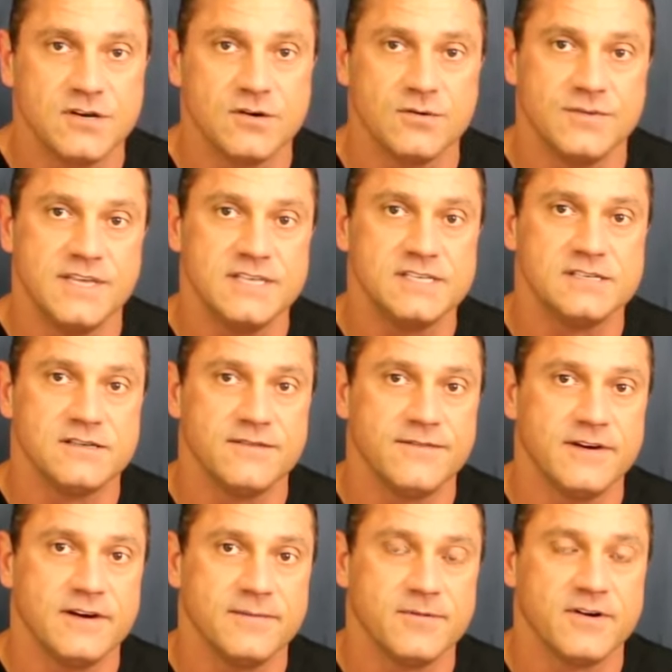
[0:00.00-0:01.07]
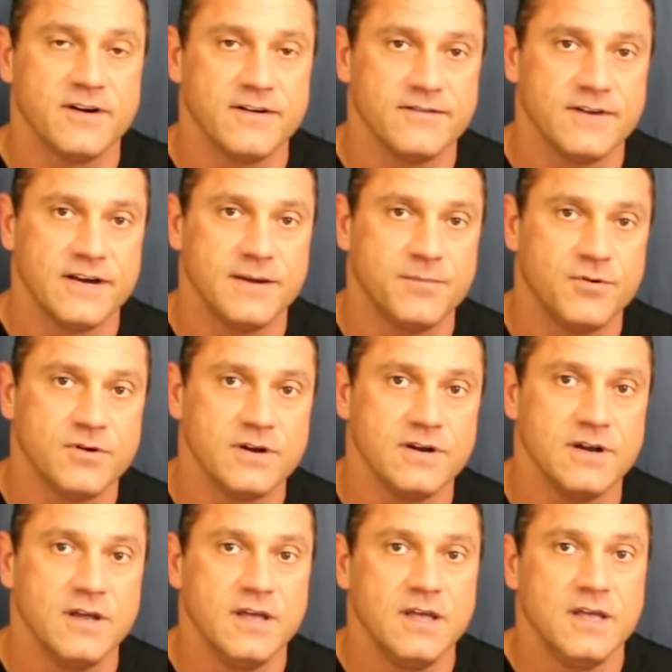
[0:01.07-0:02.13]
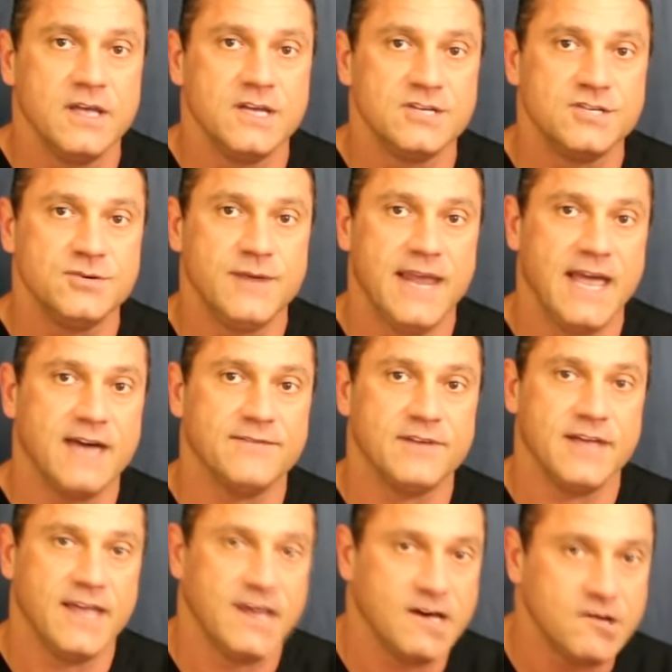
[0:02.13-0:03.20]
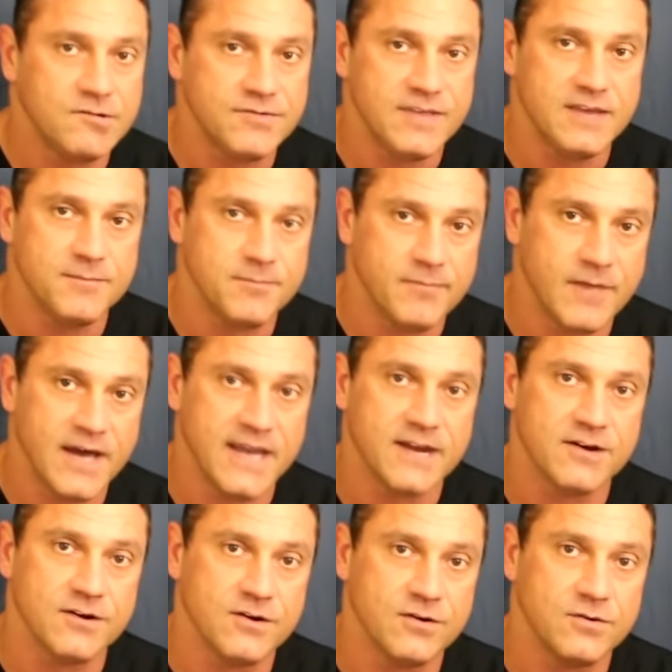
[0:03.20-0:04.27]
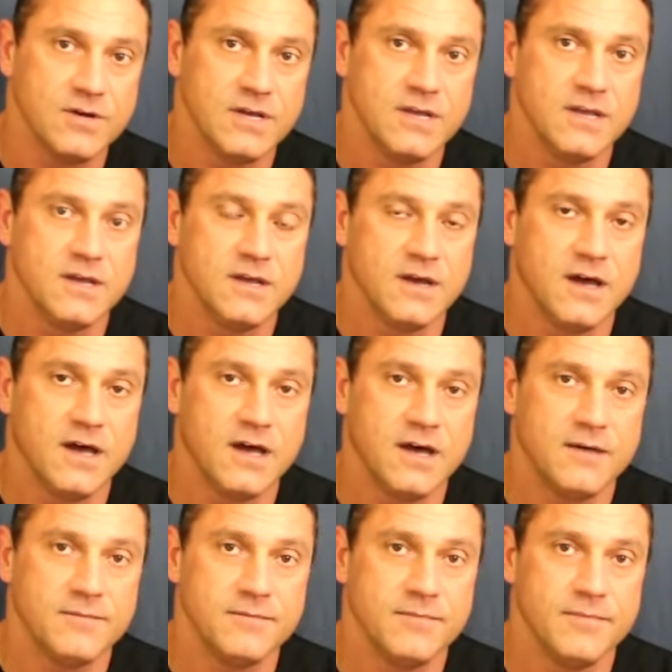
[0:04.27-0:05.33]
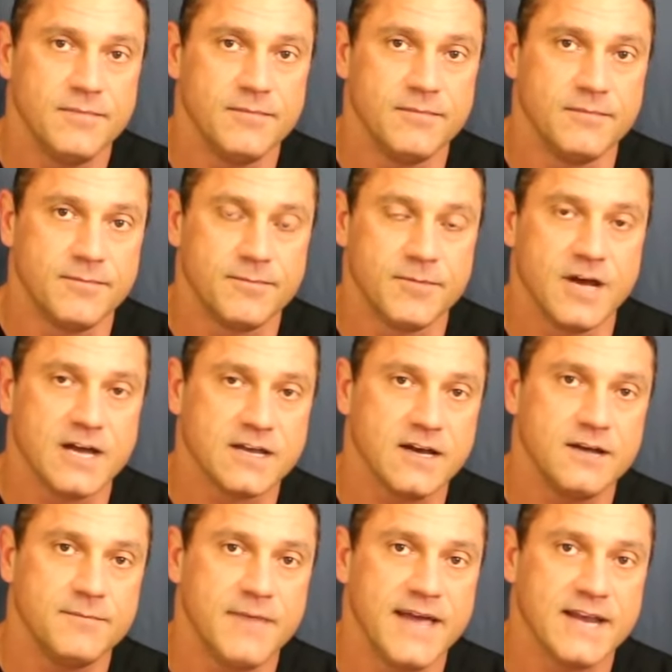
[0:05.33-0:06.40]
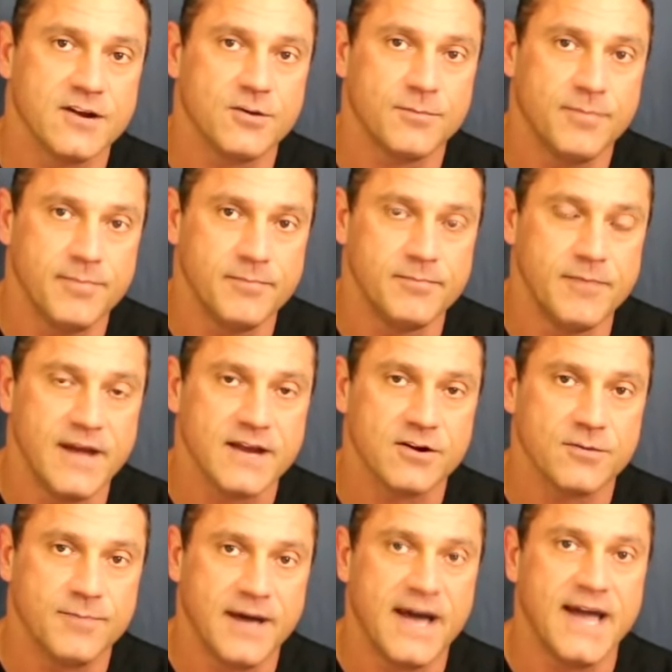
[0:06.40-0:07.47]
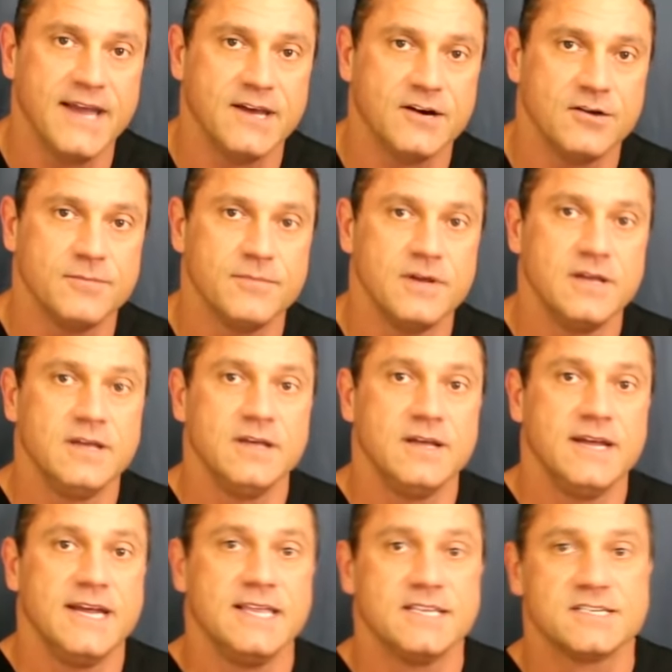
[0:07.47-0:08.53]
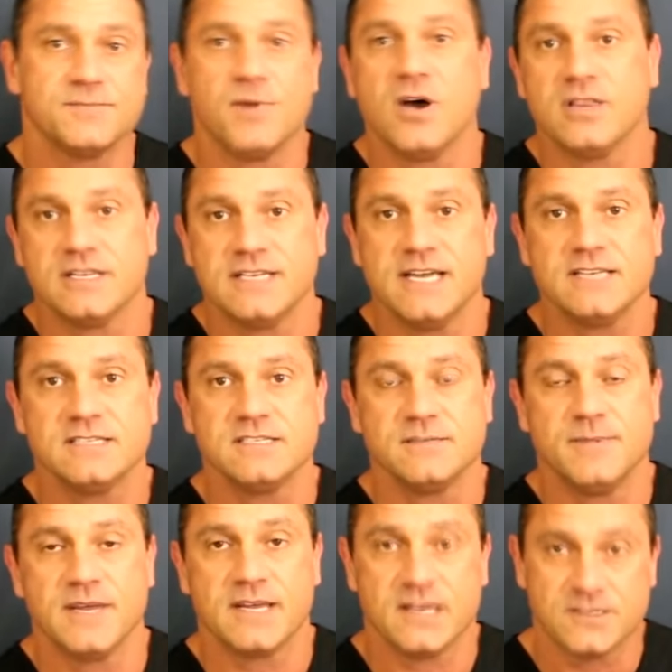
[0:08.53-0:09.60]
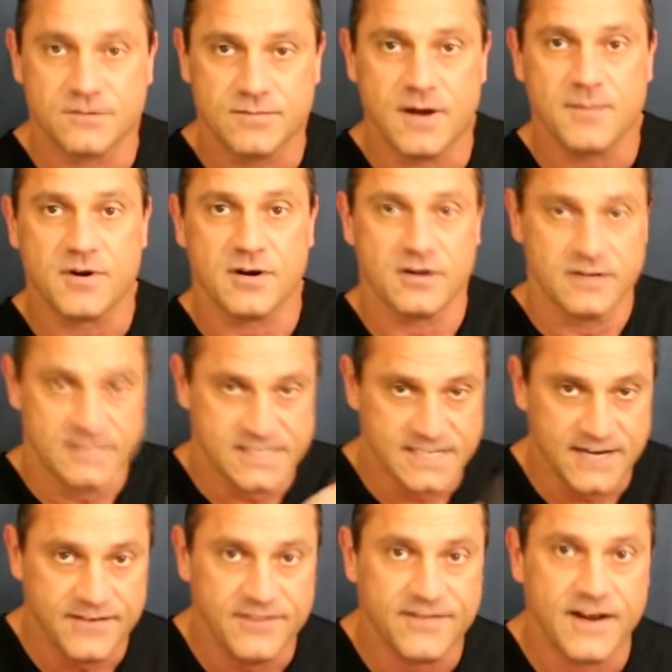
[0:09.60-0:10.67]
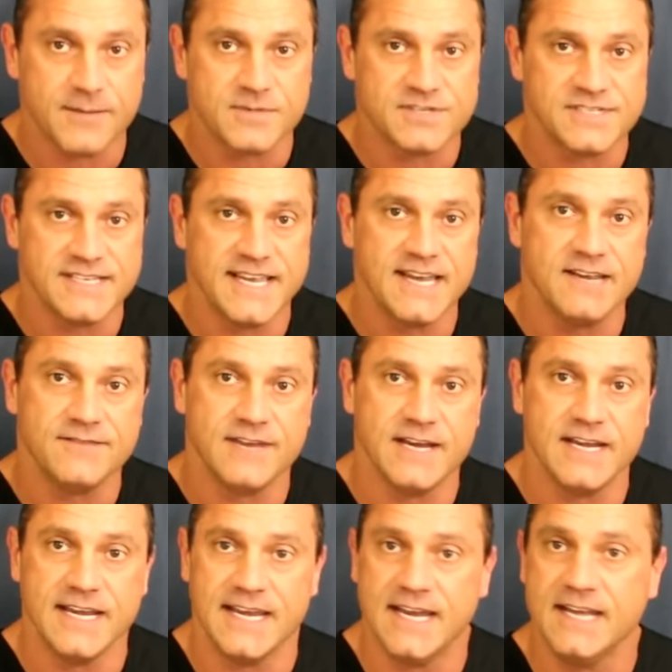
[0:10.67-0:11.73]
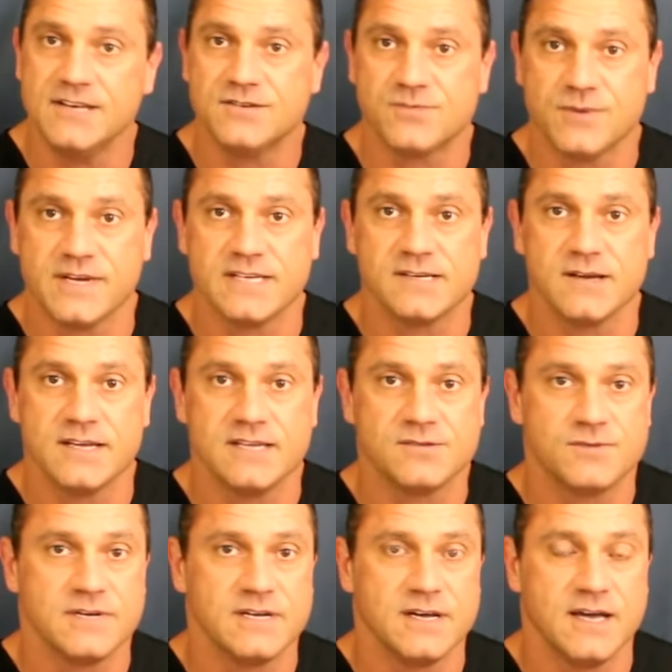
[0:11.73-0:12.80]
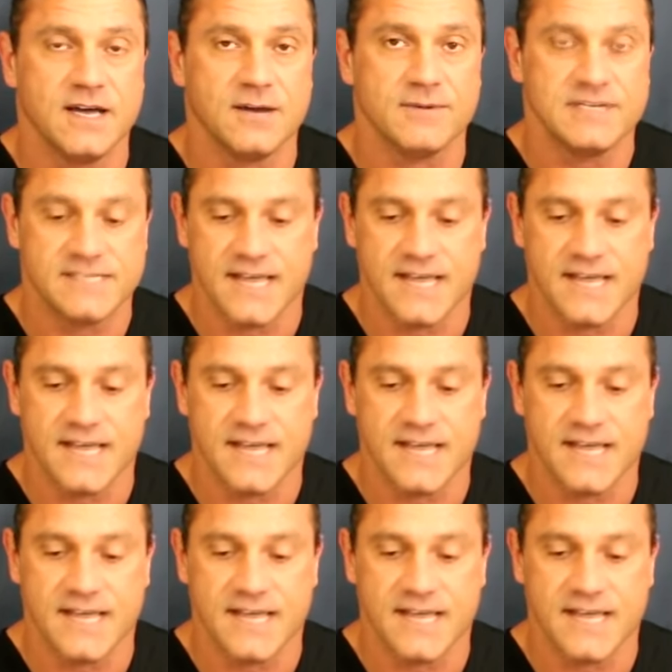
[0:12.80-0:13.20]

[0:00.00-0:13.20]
So this is a very, very important to have a healthy micro, um, a gut micro, microbiome in the small intestines because remember, 75% of it is, re is re uh,